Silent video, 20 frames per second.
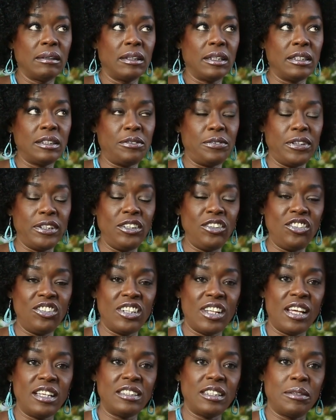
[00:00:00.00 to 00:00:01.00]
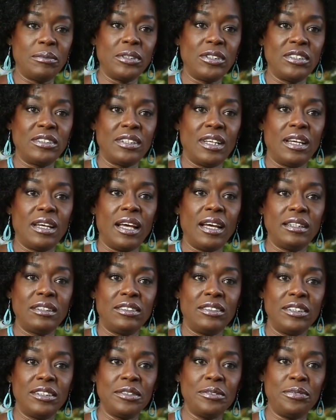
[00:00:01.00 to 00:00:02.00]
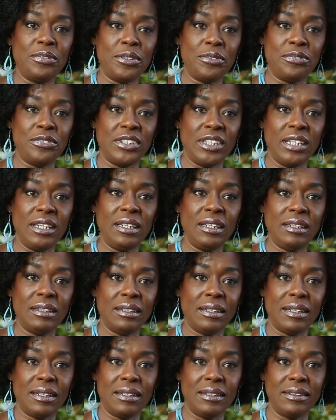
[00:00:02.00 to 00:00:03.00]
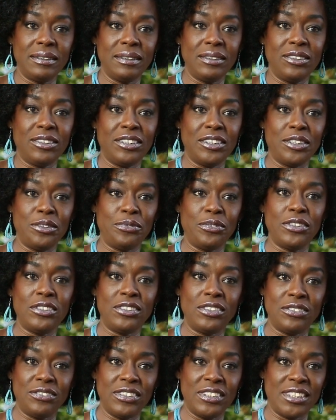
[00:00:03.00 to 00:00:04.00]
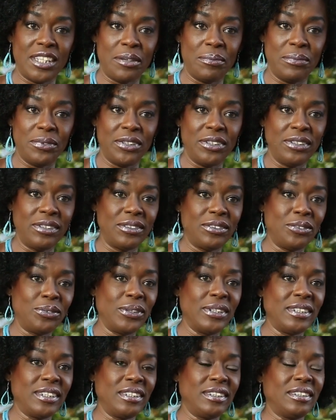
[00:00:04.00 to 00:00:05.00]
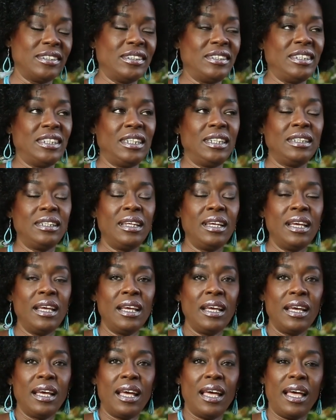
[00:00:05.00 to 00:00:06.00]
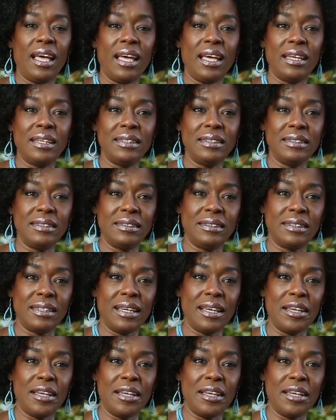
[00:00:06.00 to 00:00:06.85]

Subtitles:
It's funny you should ask that, because I turned 50 on the 31st of December 2013, and